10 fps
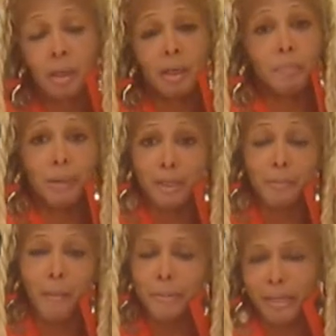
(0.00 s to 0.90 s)
and a bit
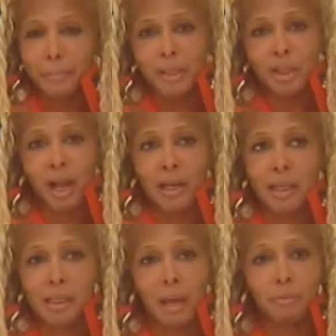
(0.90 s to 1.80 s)
a big bitch
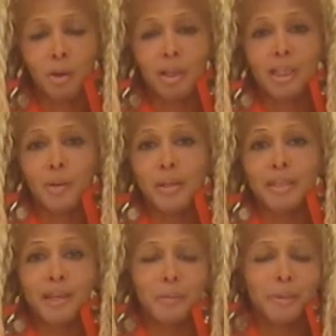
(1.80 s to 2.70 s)
gotta stop trying to
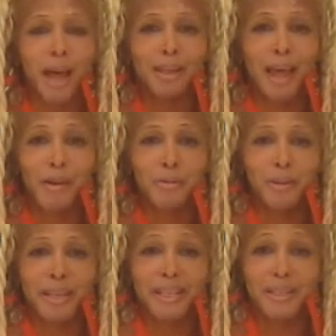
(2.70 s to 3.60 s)
squeeze in little dollar
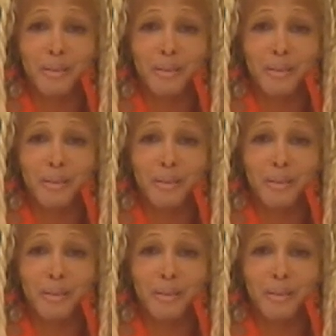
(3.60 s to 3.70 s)
outfits.